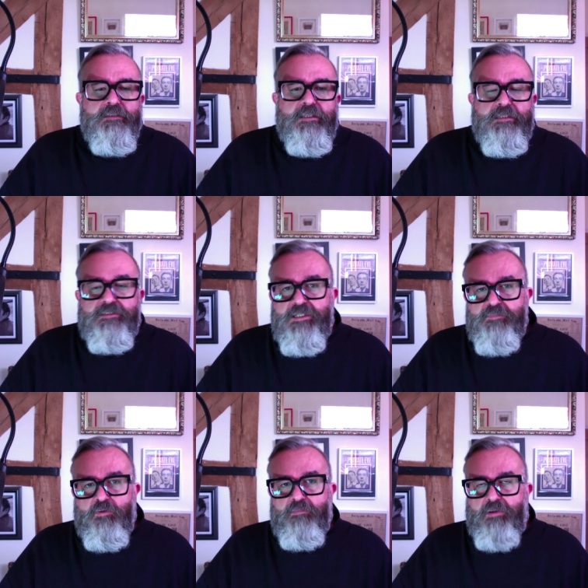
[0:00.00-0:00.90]

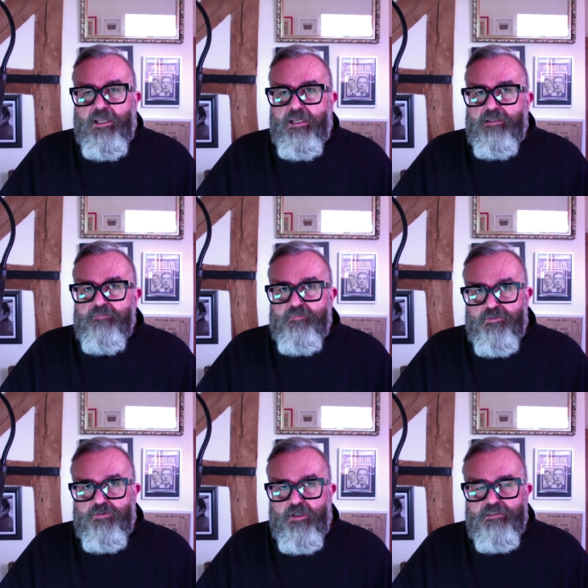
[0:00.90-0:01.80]
6-point plan from the
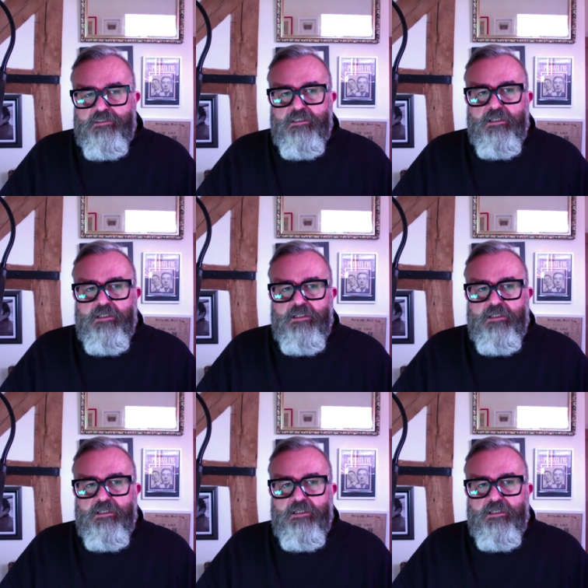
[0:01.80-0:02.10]
trust.